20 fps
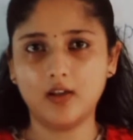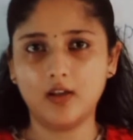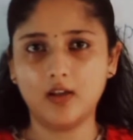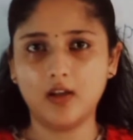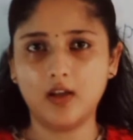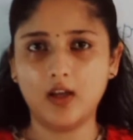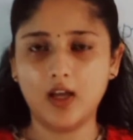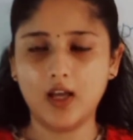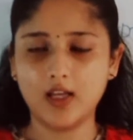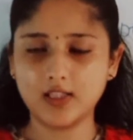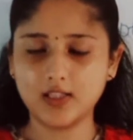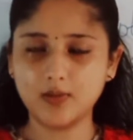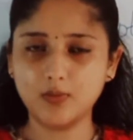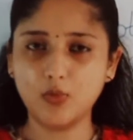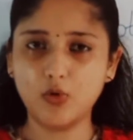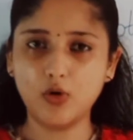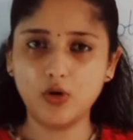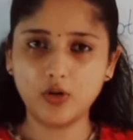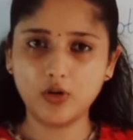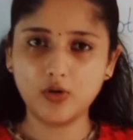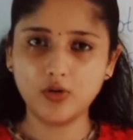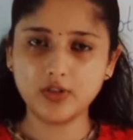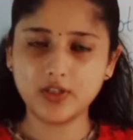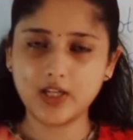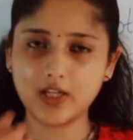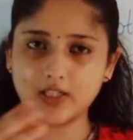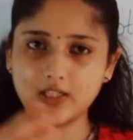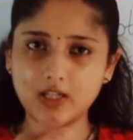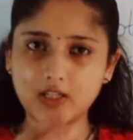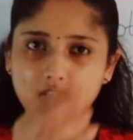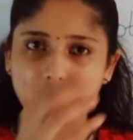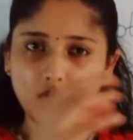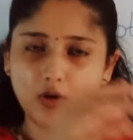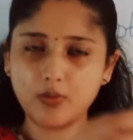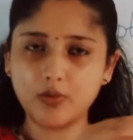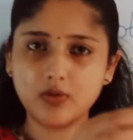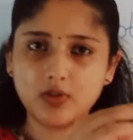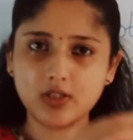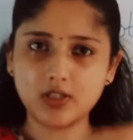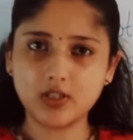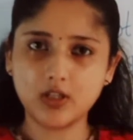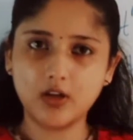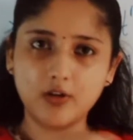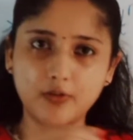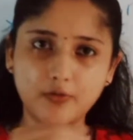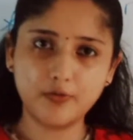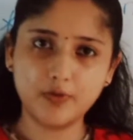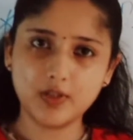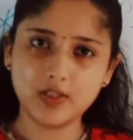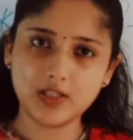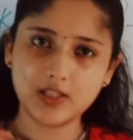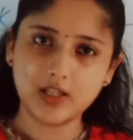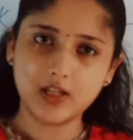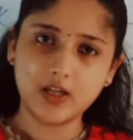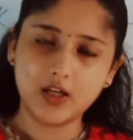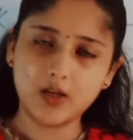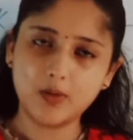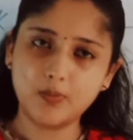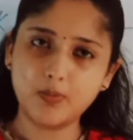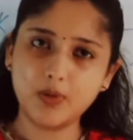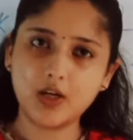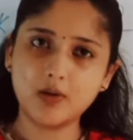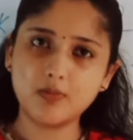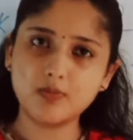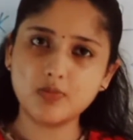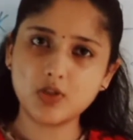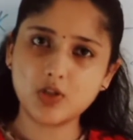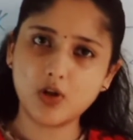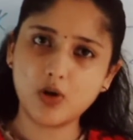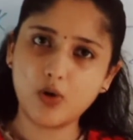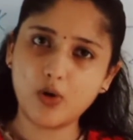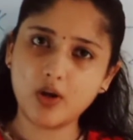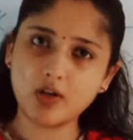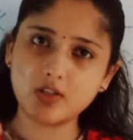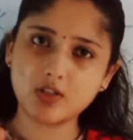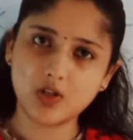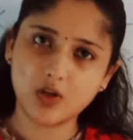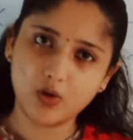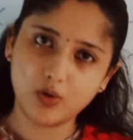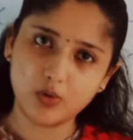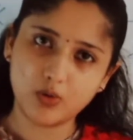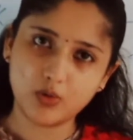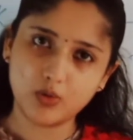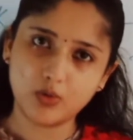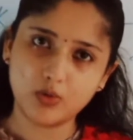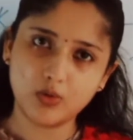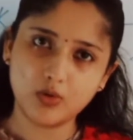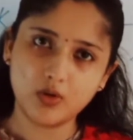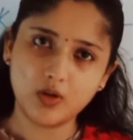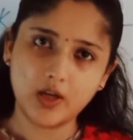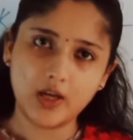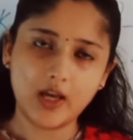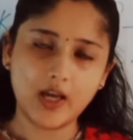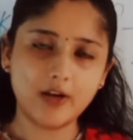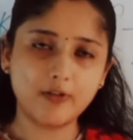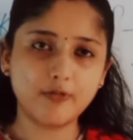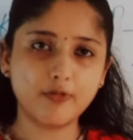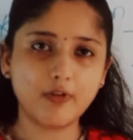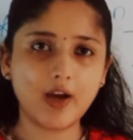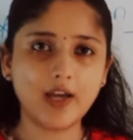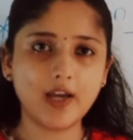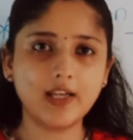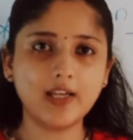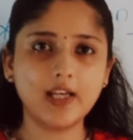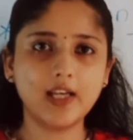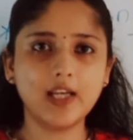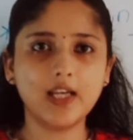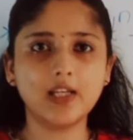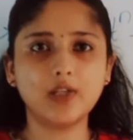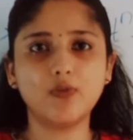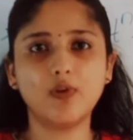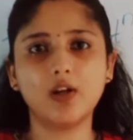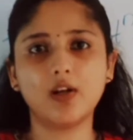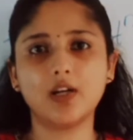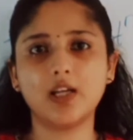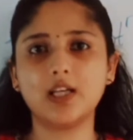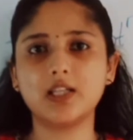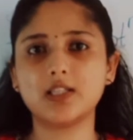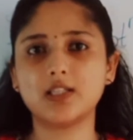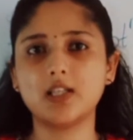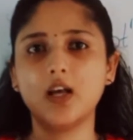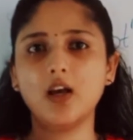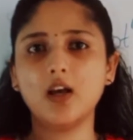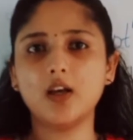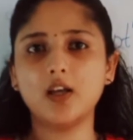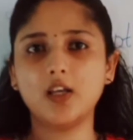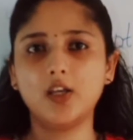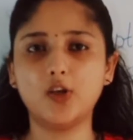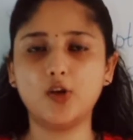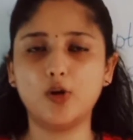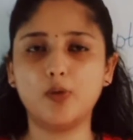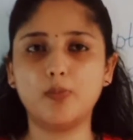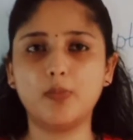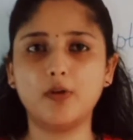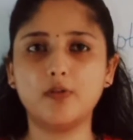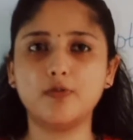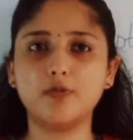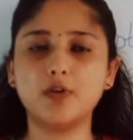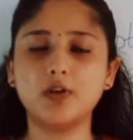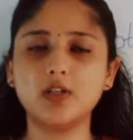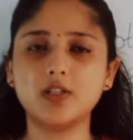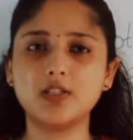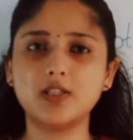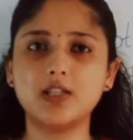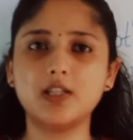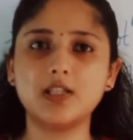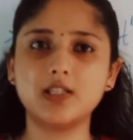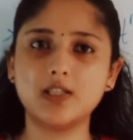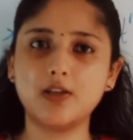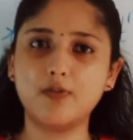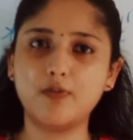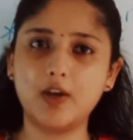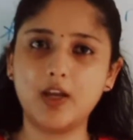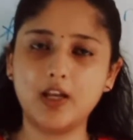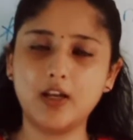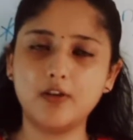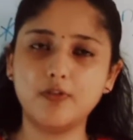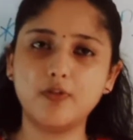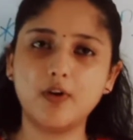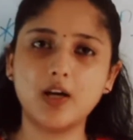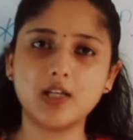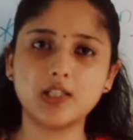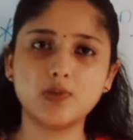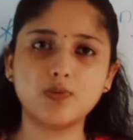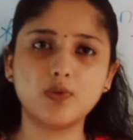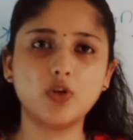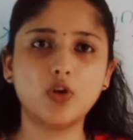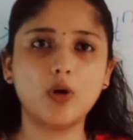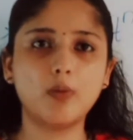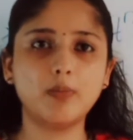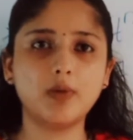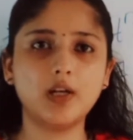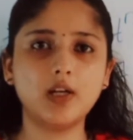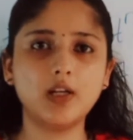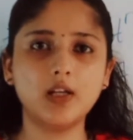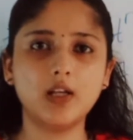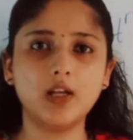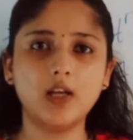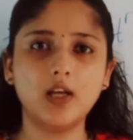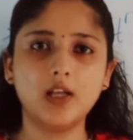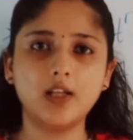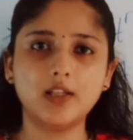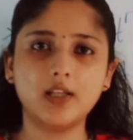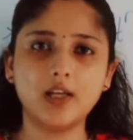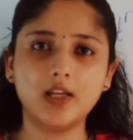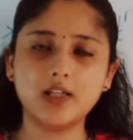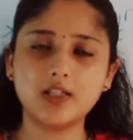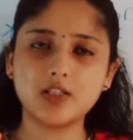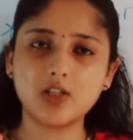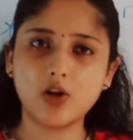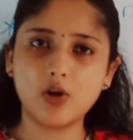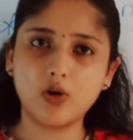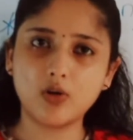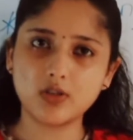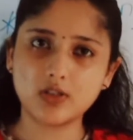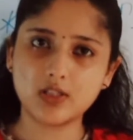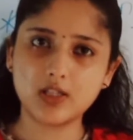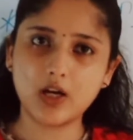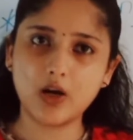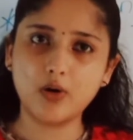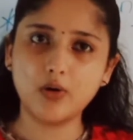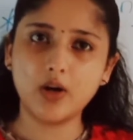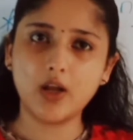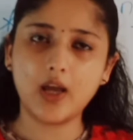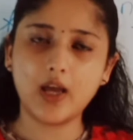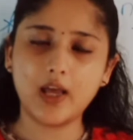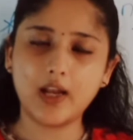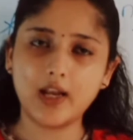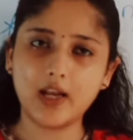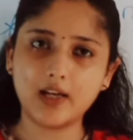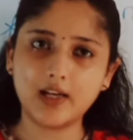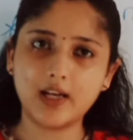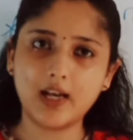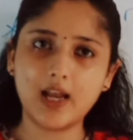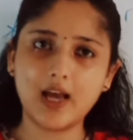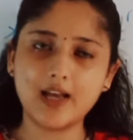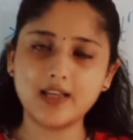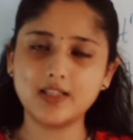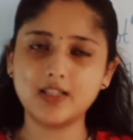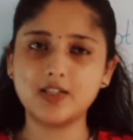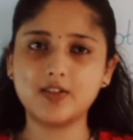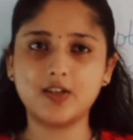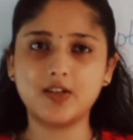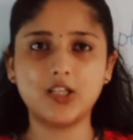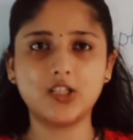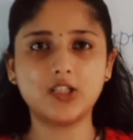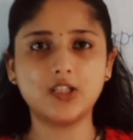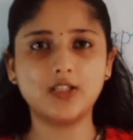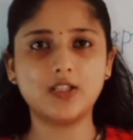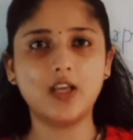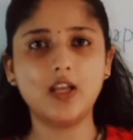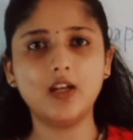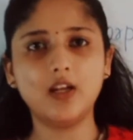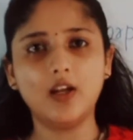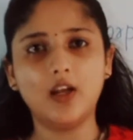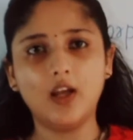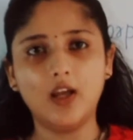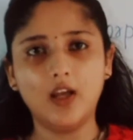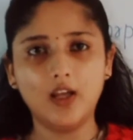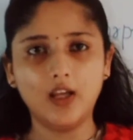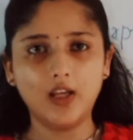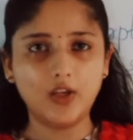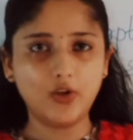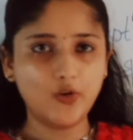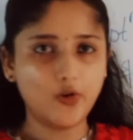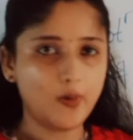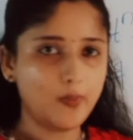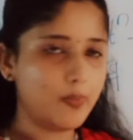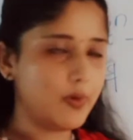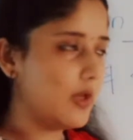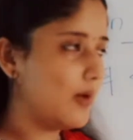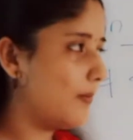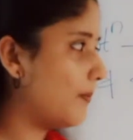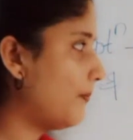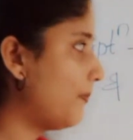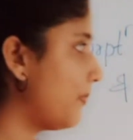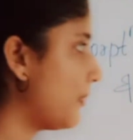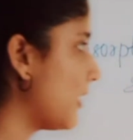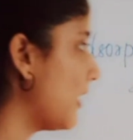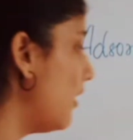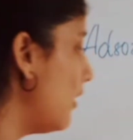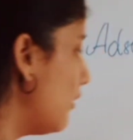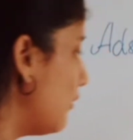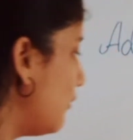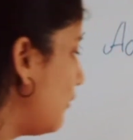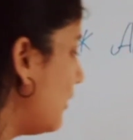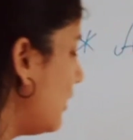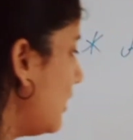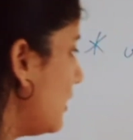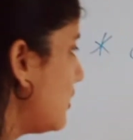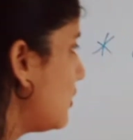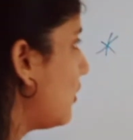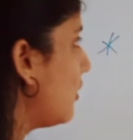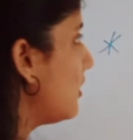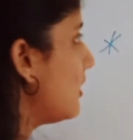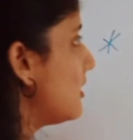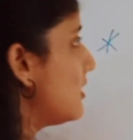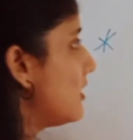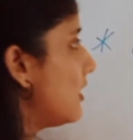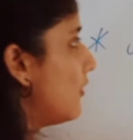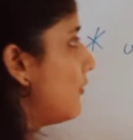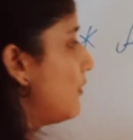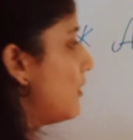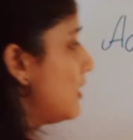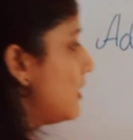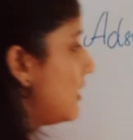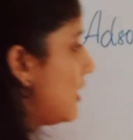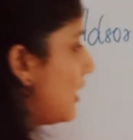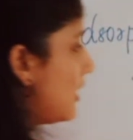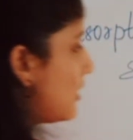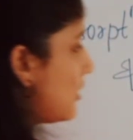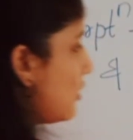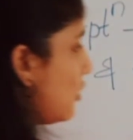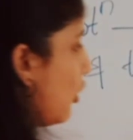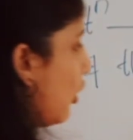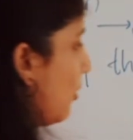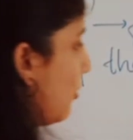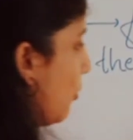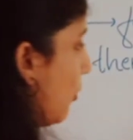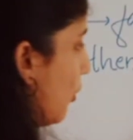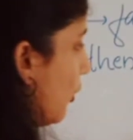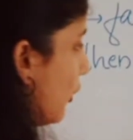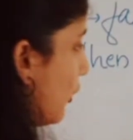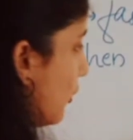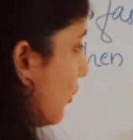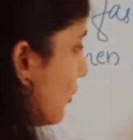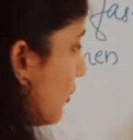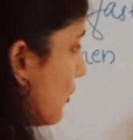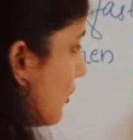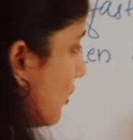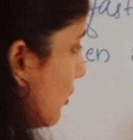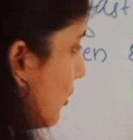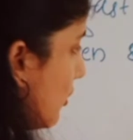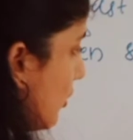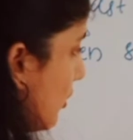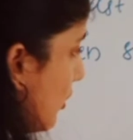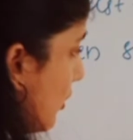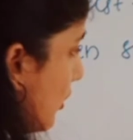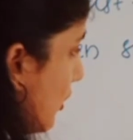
As the molecules get adsorbed on the surface, it becomes slow and slow. And finally it will reach the equilibrium. First it is a very fast phenomenon, then it slows down, and at last it reaches an equilibrium. First on the surface there is no molecules, no.